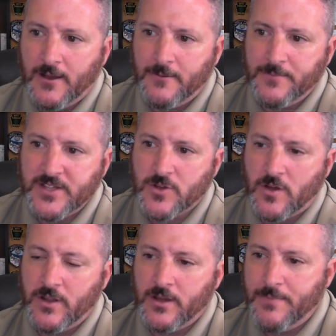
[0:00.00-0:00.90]
it's
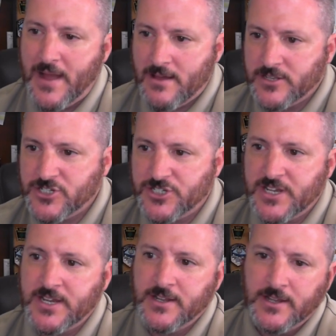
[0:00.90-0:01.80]
on a balance
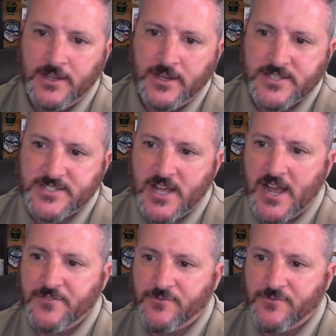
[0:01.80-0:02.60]
sheet aside